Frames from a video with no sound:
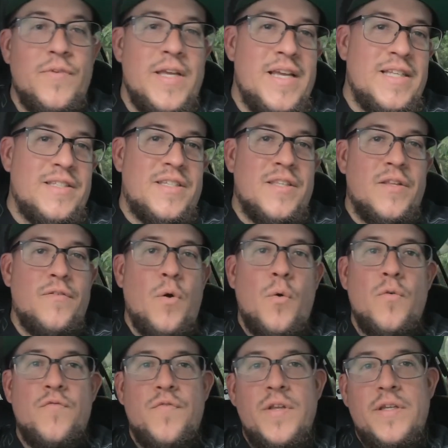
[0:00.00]
into the
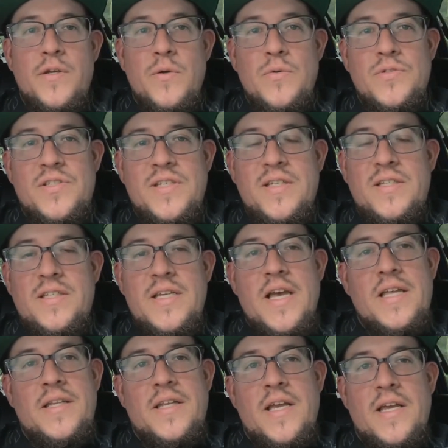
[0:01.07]
whole video scene
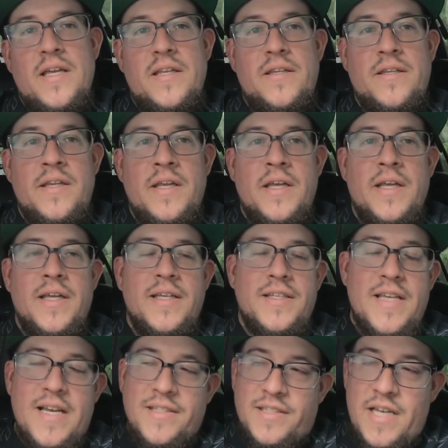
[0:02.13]
yet, and
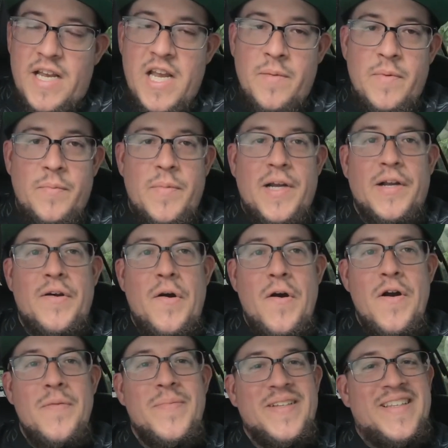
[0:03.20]
yes, I am in my
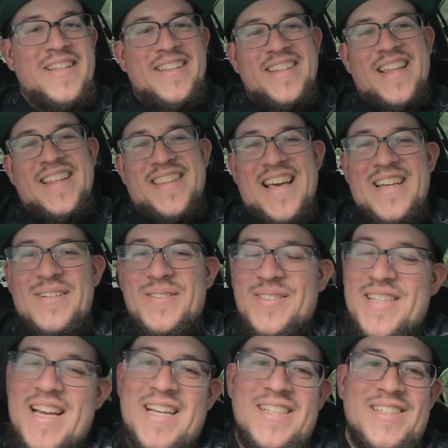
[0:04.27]
car, but that'll
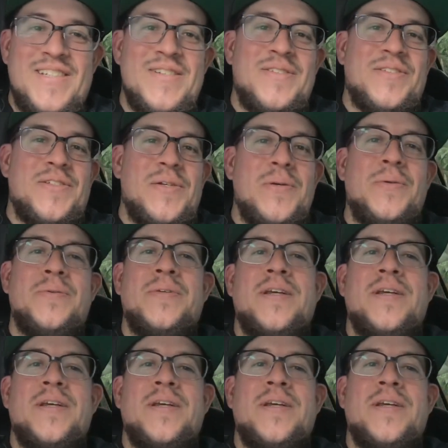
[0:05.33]
change here soon.